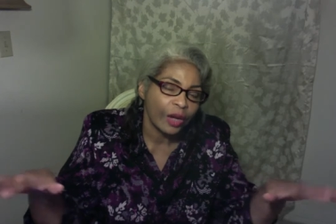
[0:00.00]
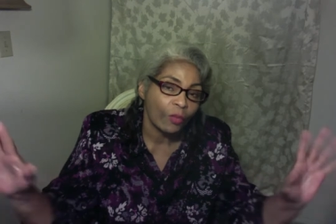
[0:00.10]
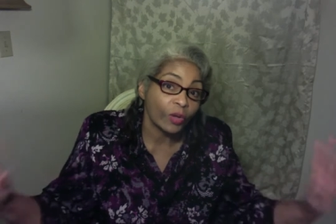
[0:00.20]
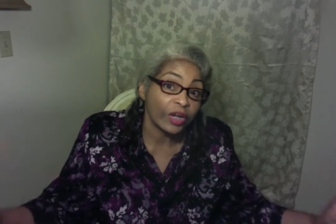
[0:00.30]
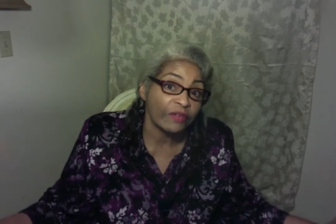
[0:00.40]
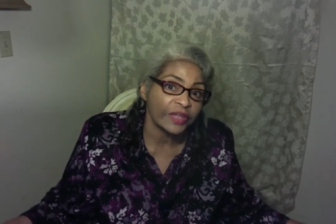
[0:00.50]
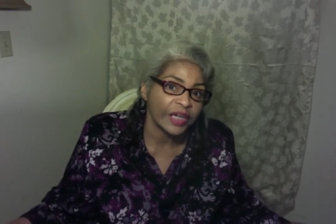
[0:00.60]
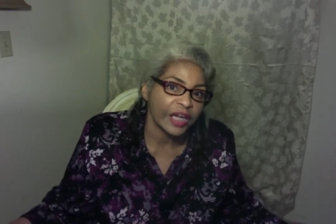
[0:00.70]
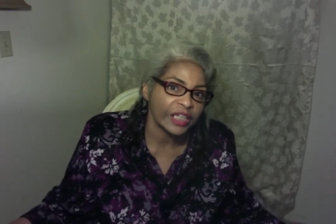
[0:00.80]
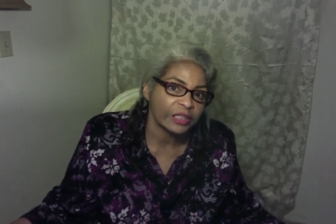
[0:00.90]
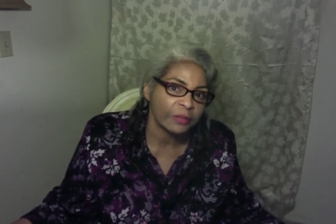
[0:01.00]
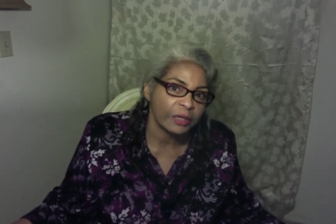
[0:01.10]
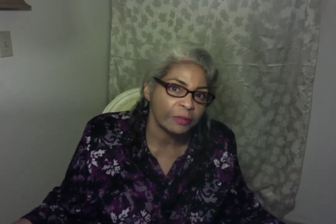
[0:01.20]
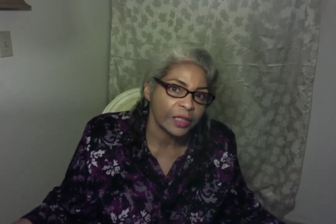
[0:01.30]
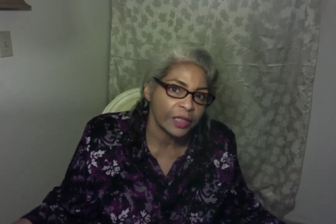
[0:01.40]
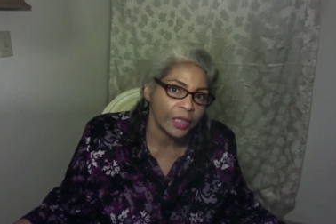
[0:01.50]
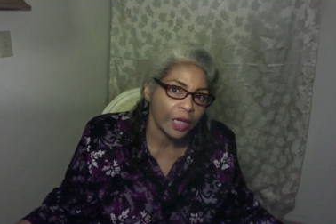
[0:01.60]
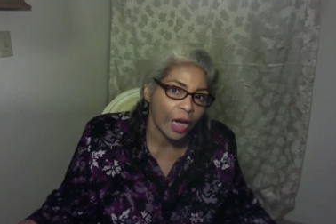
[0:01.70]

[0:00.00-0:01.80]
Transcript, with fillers: whatever the case may be,